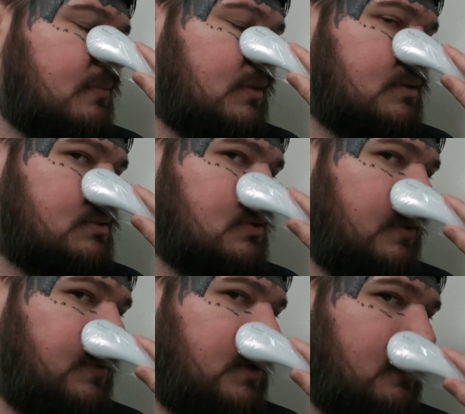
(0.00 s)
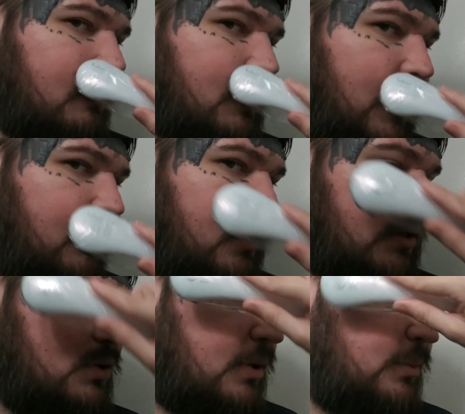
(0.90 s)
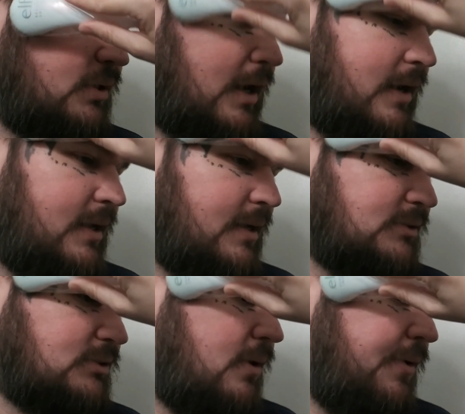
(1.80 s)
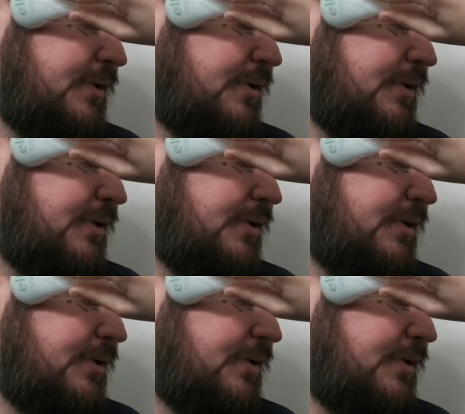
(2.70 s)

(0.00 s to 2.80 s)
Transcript: So I put it over my really troubled areas.